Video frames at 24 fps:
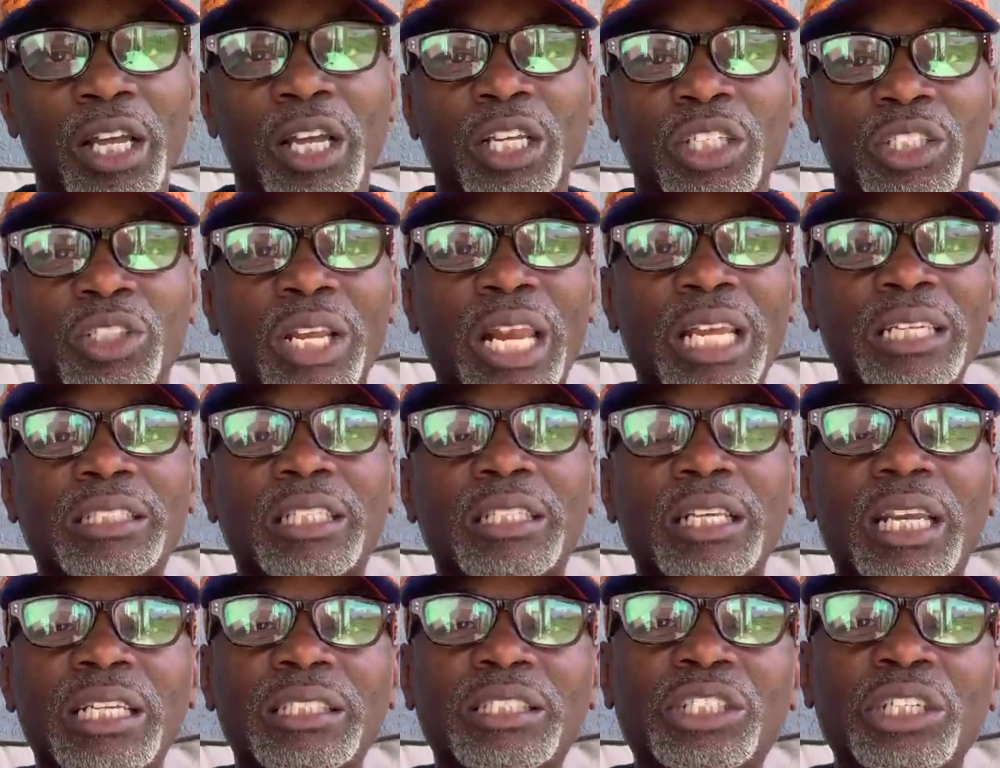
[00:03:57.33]
So
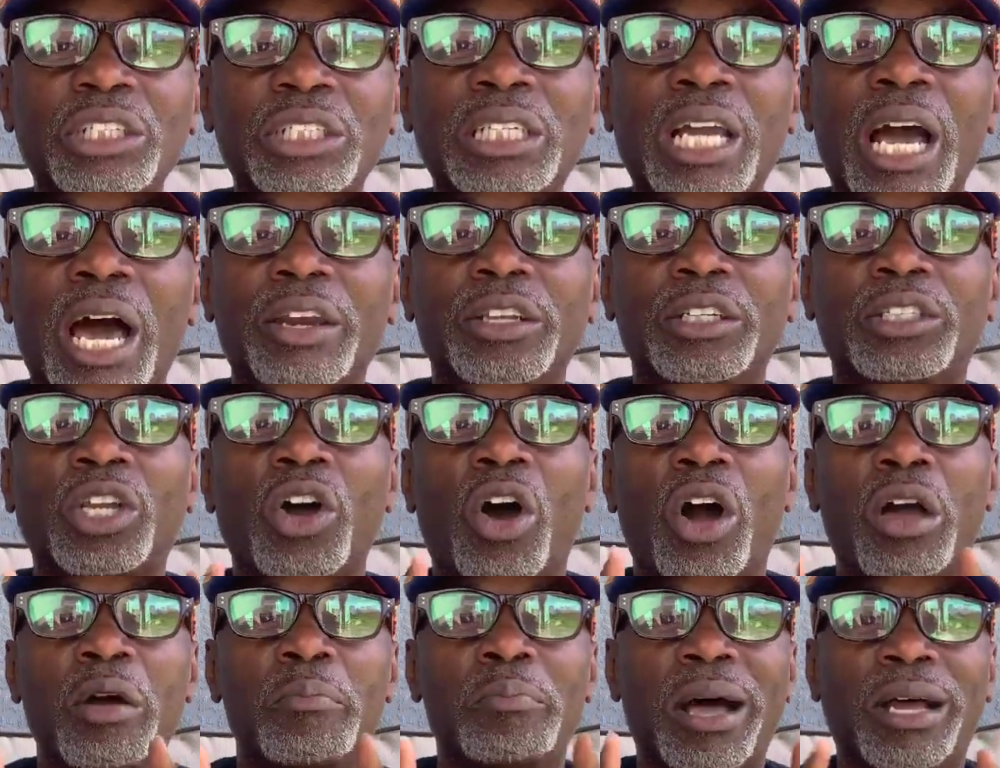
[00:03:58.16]
let's just kind of
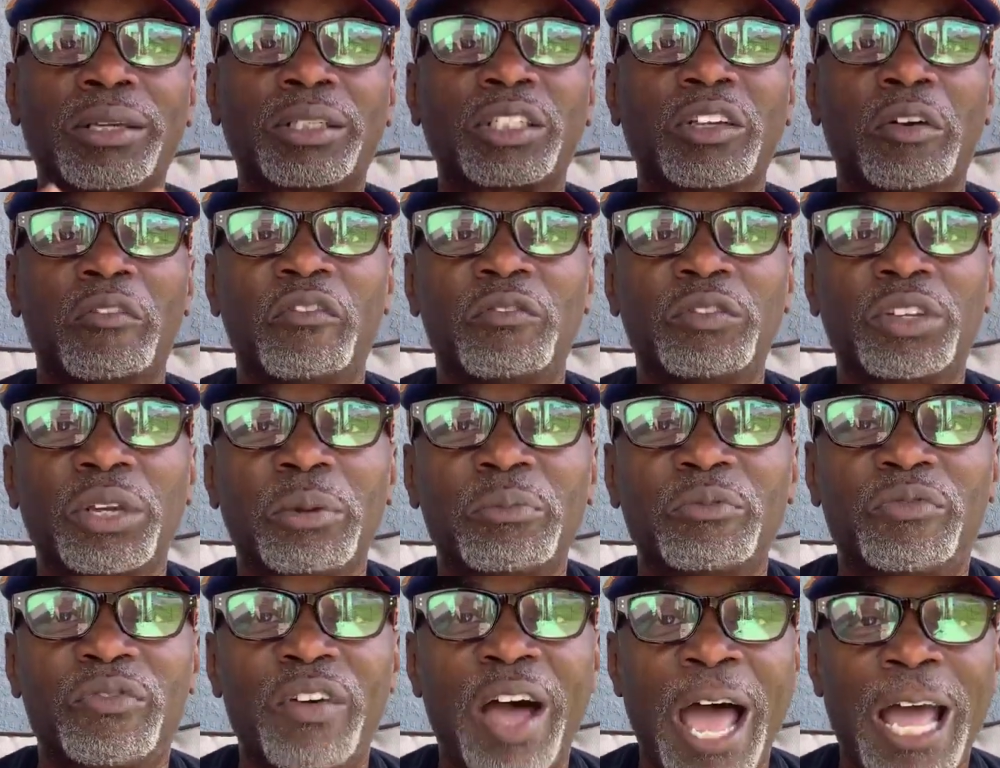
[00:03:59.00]
talk about
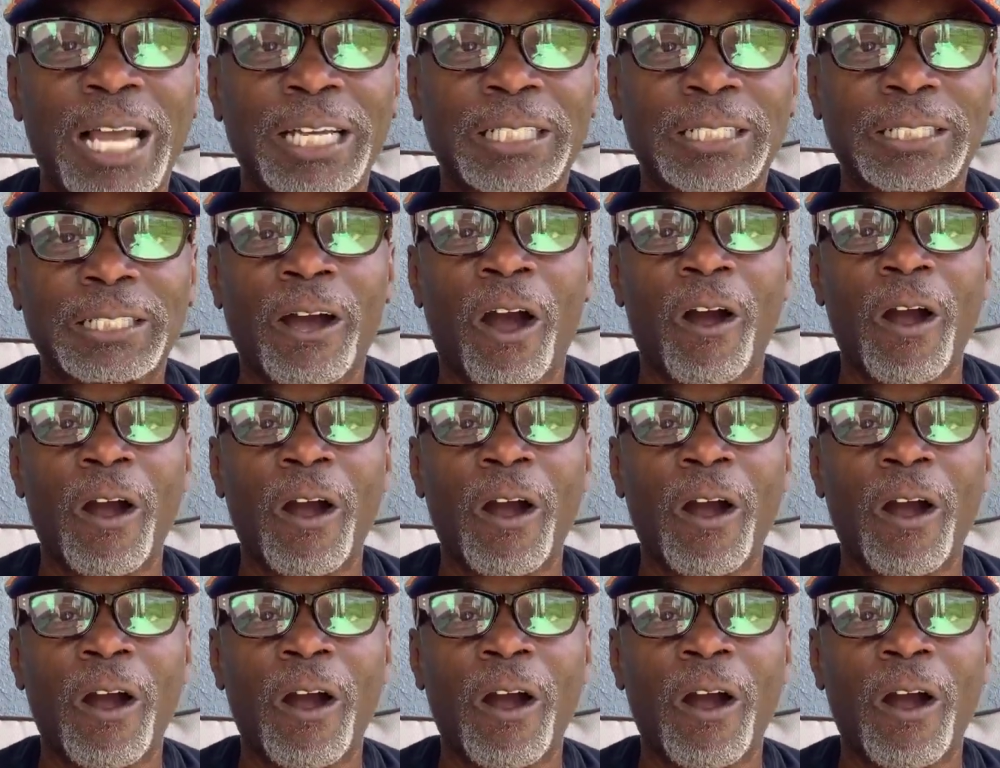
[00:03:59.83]
some facts. All